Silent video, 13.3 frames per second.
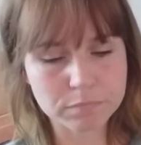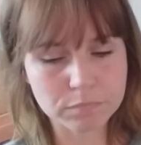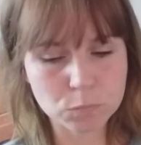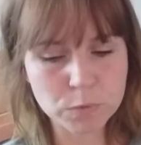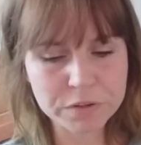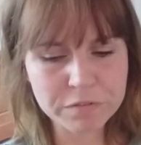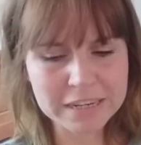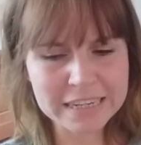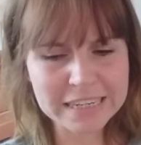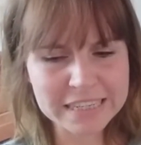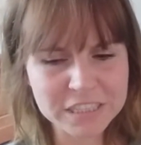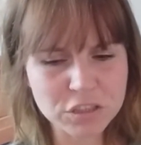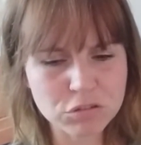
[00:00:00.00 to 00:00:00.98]
We really
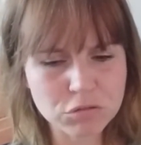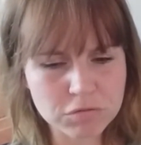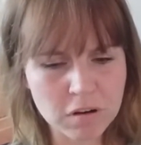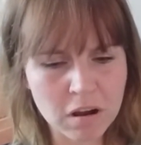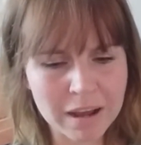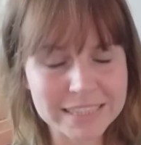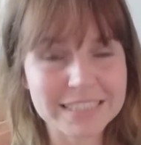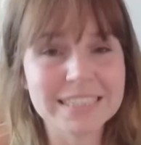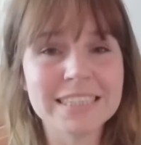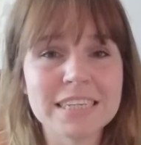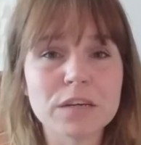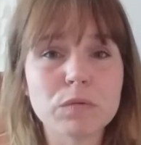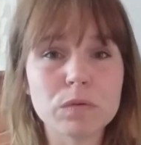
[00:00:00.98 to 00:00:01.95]
need to try to
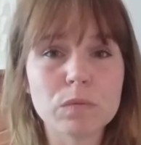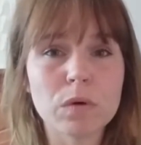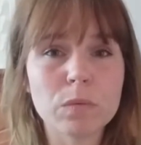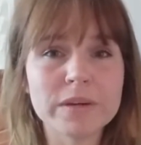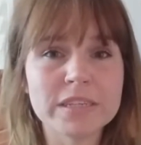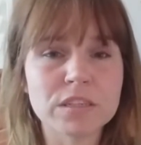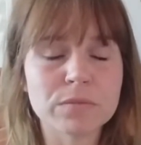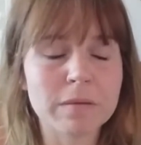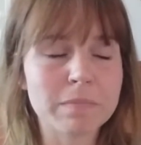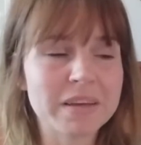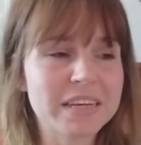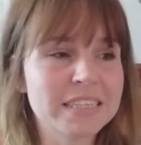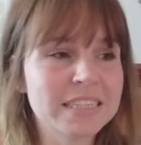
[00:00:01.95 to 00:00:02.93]
stick with what we're doing,
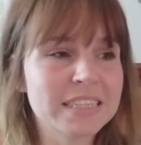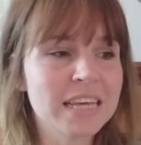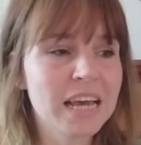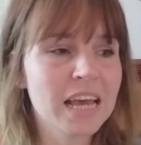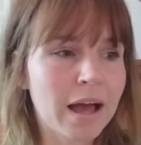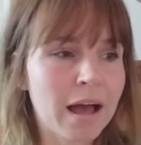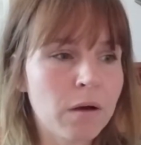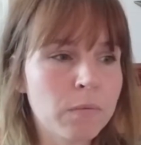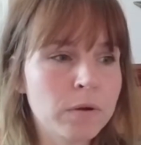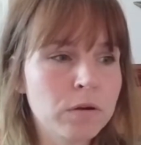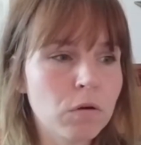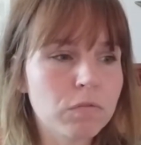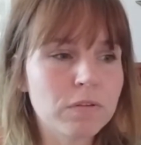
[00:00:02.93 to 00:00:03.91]
because our
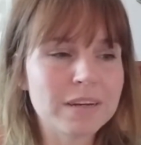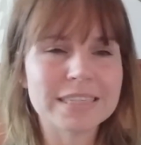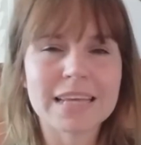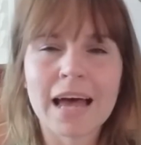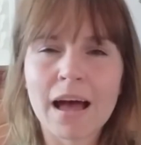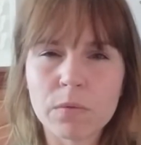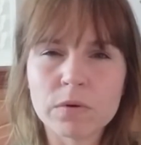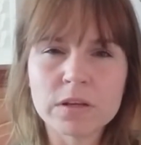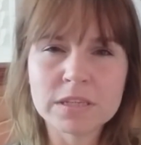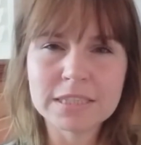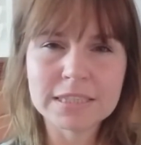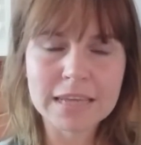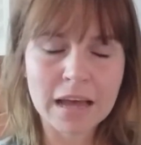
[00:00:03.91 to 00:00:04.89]
novel is
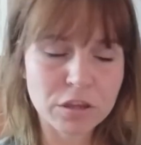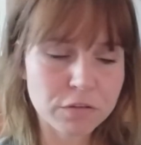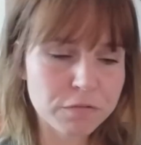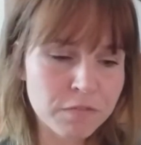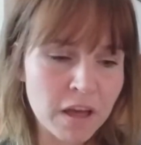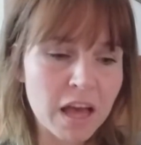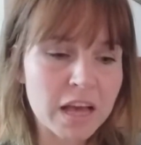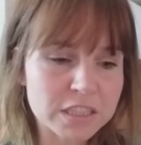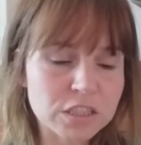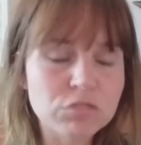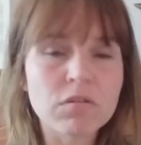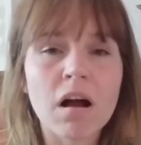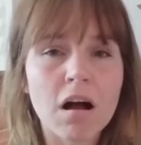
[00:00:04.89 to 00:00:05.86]
ours, and the
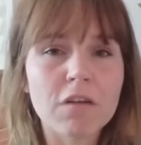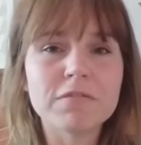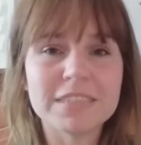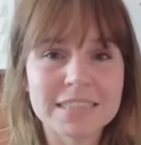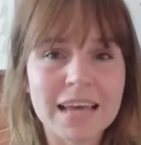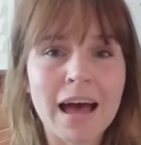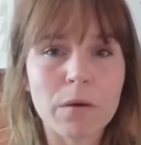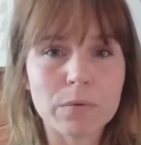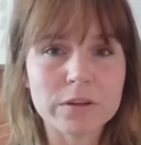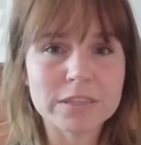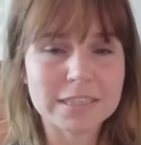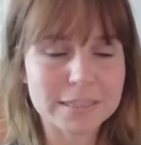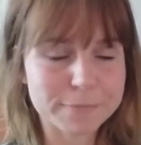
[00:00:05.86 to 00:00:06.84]
first draft is
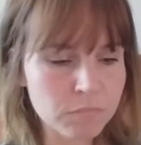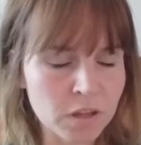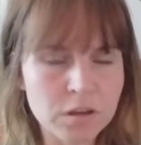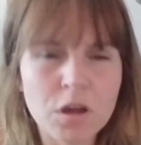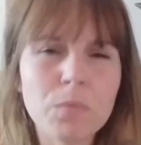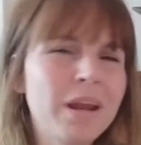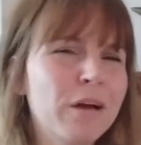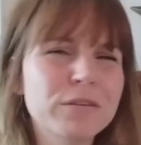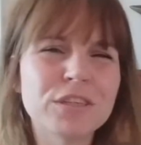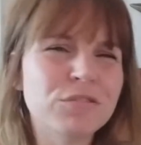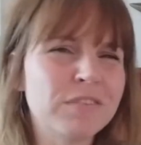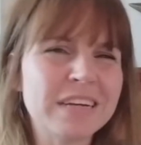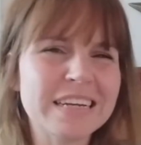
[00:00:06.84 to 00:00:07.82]
ours. No one else
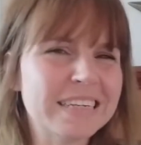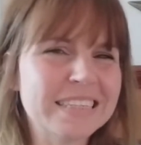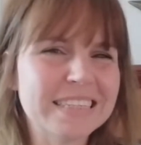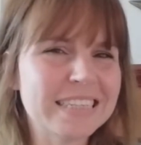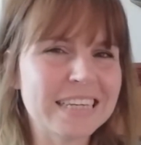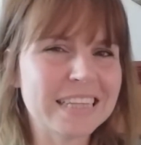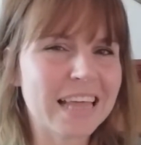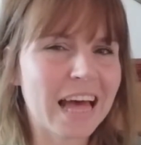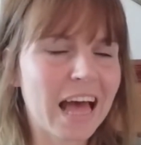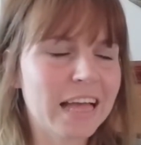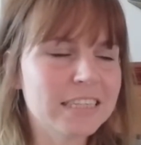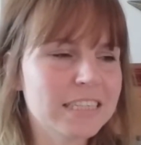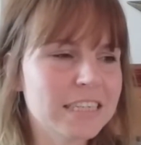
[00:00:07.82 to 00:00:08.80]
is really going to see
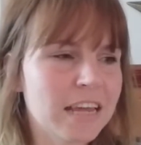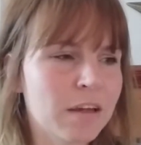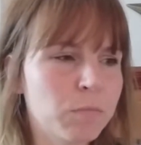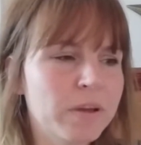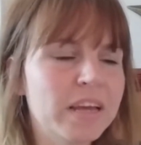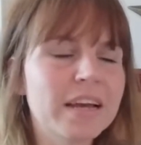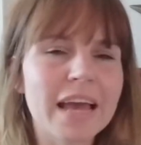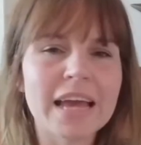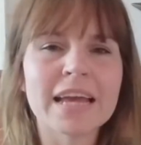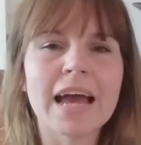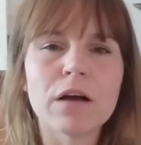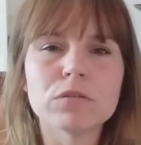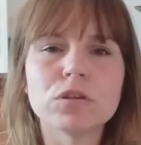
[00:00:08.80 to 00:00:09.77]
that, and we are
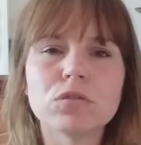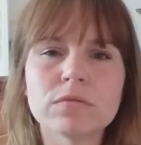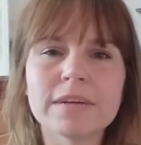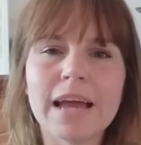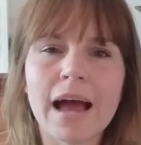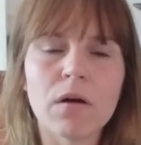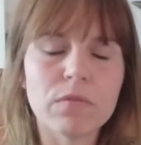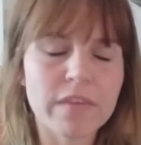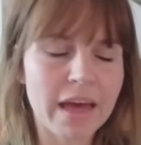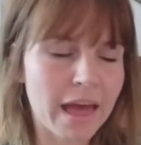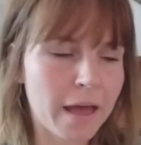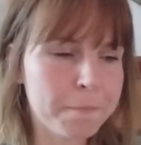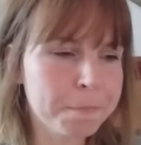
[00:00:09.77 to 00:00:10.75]
getting our story out
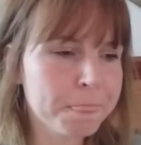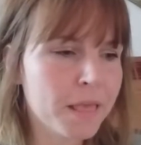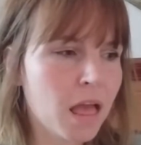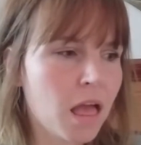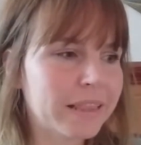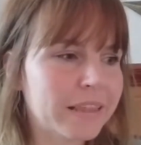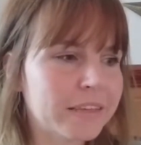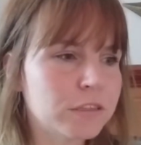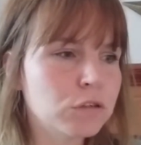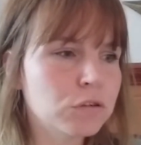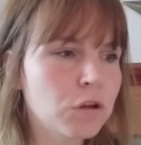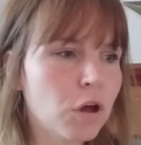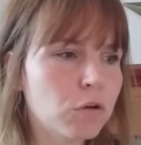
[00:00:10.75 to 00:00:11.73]
there. There's
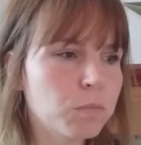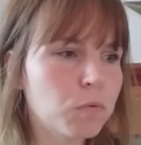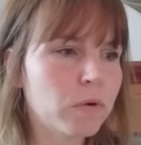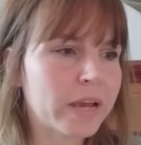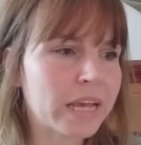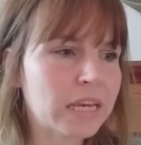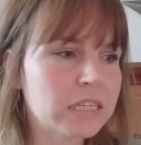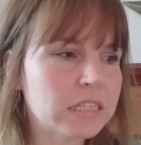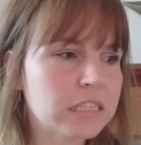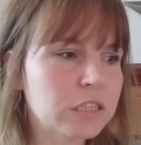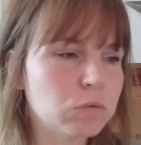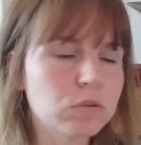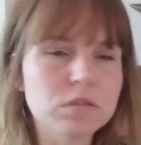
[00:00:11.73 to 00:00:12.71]
no point
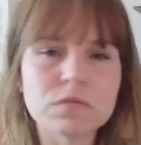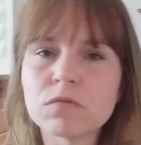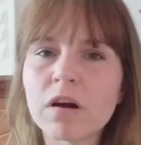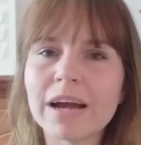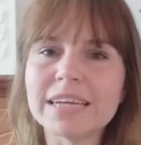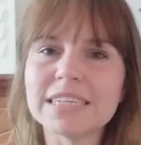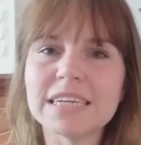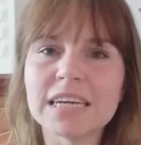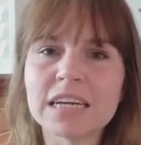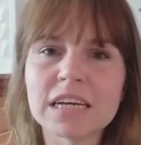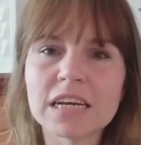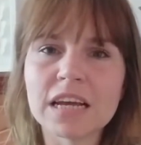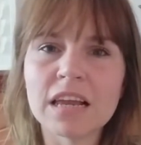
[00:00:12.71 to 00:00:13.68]
sort of
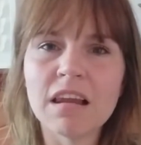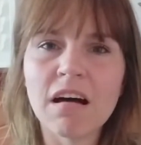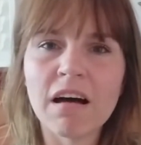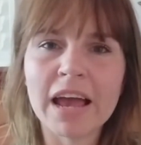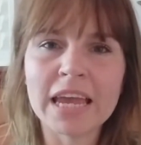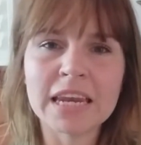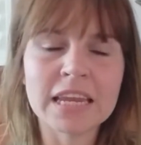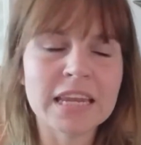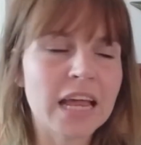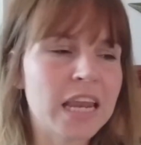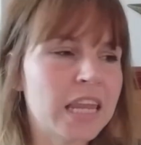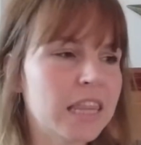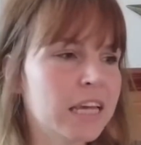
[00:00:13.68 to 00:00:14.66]
writing a line and
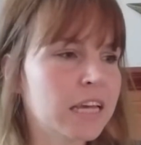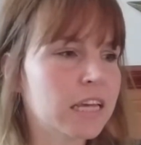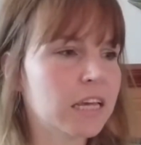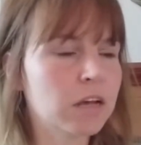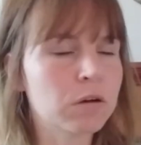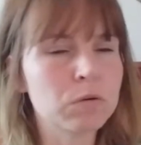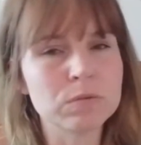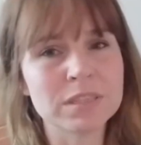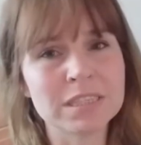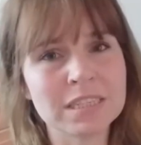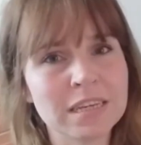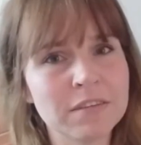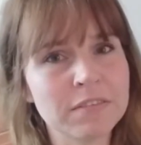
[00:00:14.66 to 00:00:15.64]
then thinking, oh,
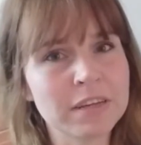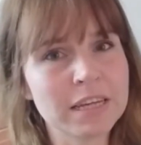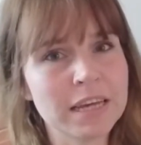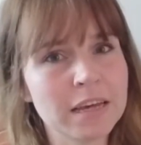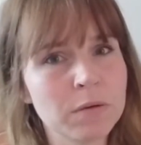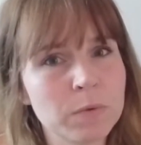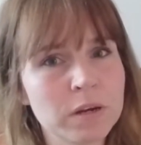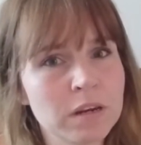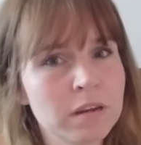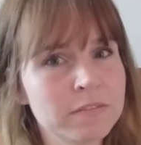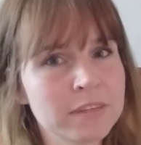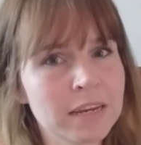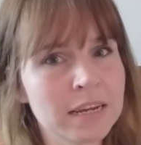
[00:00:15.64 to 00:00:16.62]
Stephen King wouldn't
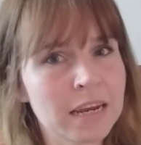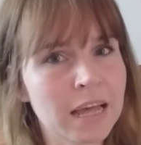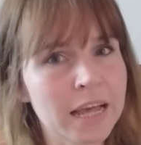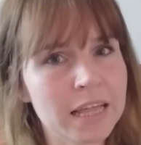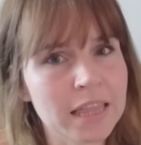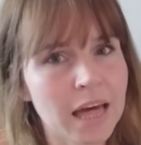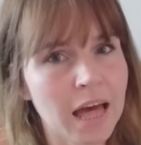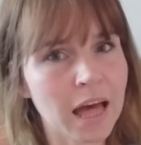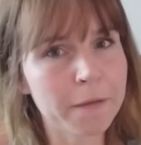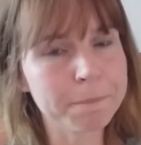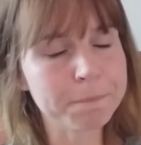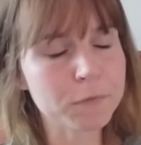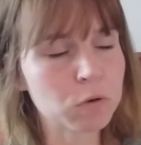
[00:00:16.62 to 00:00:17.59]
have done it like
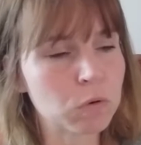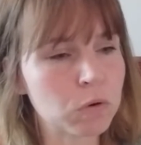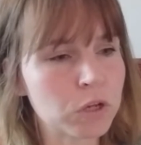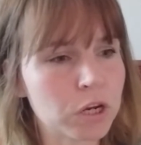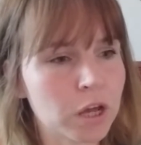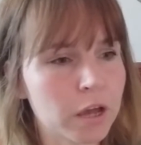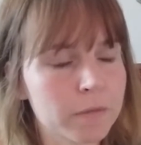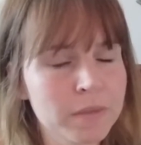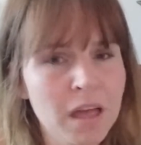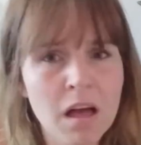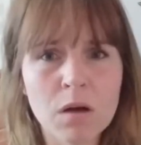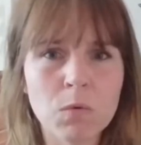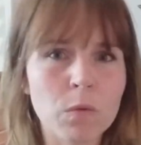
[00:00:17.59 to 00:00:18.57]
that. Or, you know,
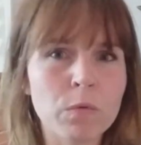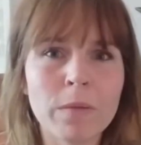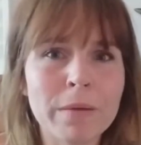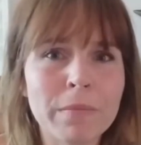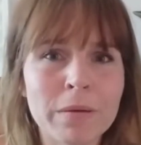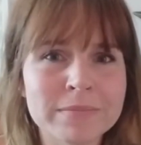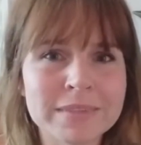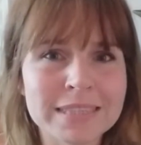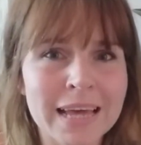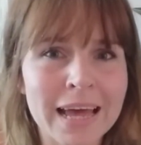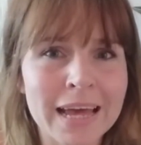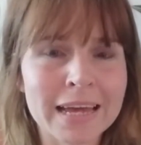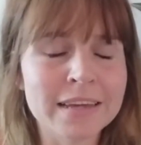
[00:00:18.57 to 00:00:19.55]
what will my mum
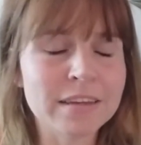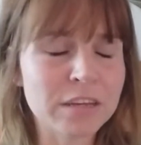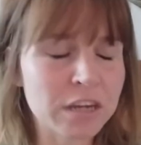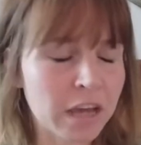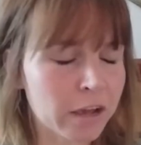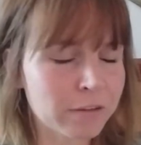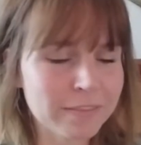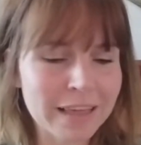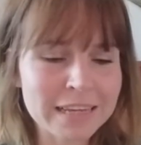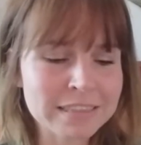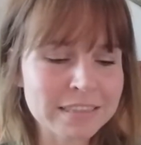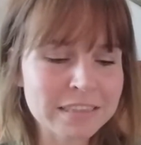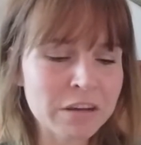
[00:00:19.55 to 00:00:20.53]
say? You know,
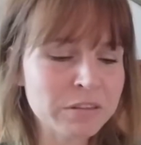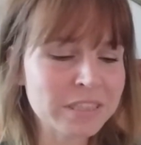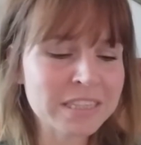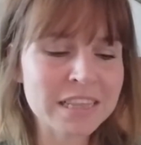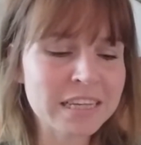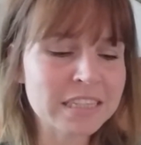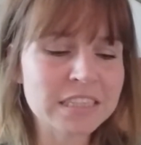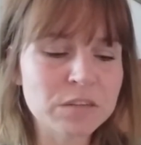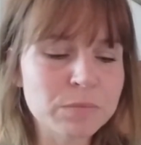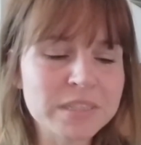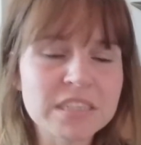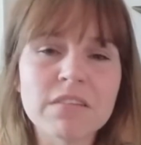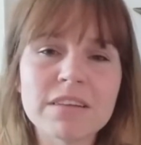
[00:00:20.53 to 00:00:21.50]
those are things that
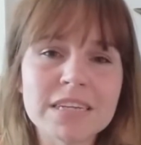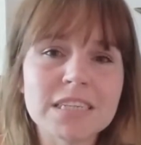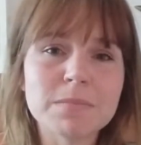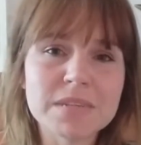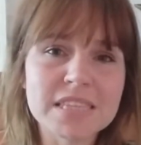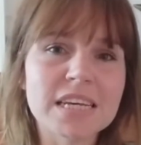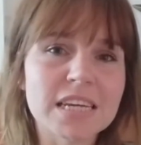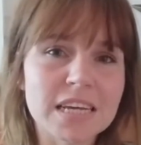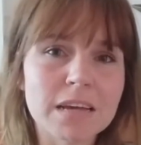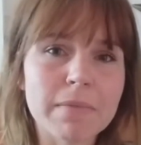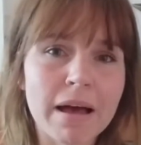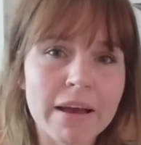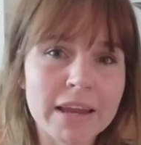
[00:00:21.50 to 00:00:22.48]
we don't need to be thinking
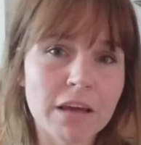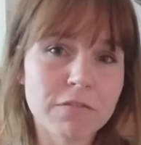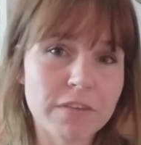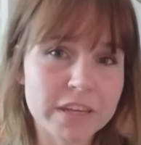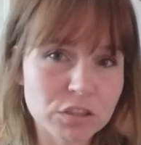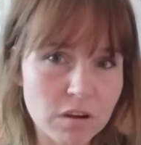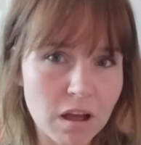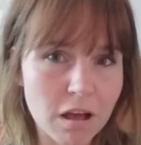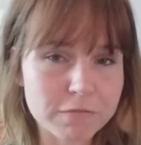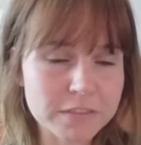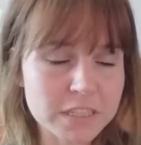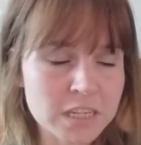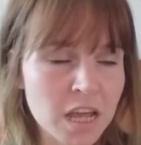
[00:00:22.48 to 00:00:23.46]
about in our first
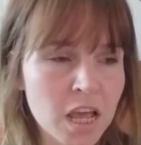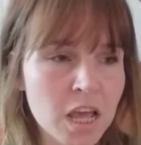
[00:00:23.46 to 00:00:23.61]
draft.